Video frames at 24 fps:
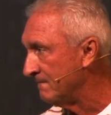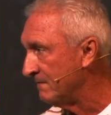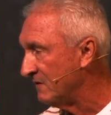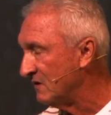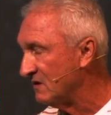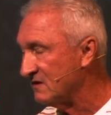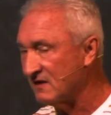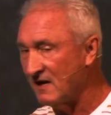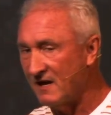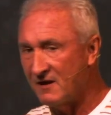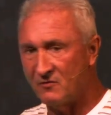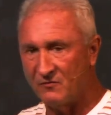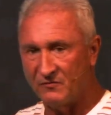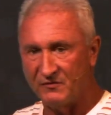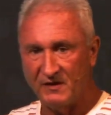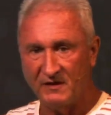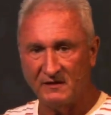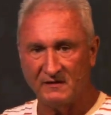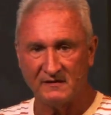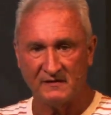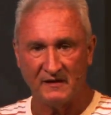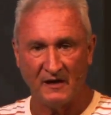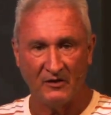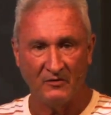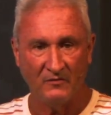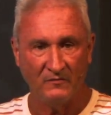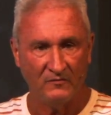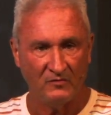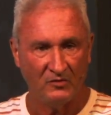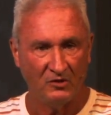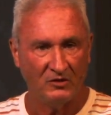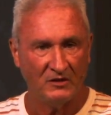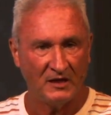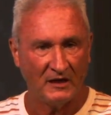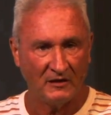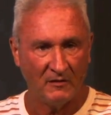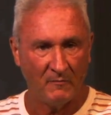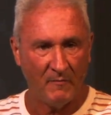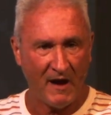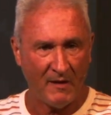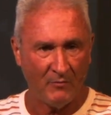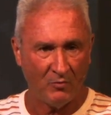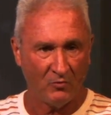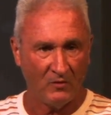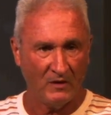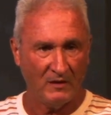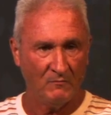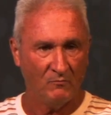You say, I don't think so. You take your
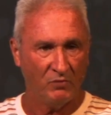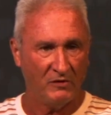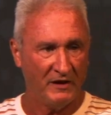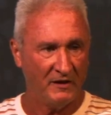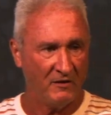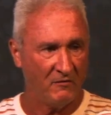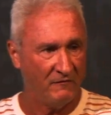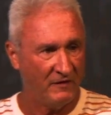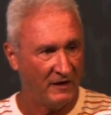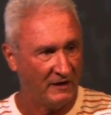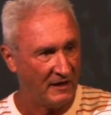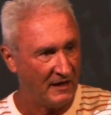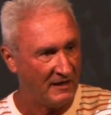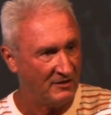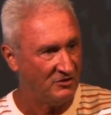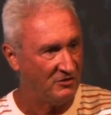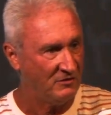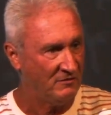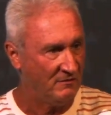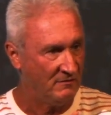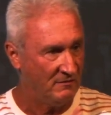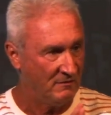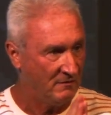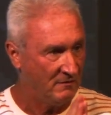Bible reading plan on vacation?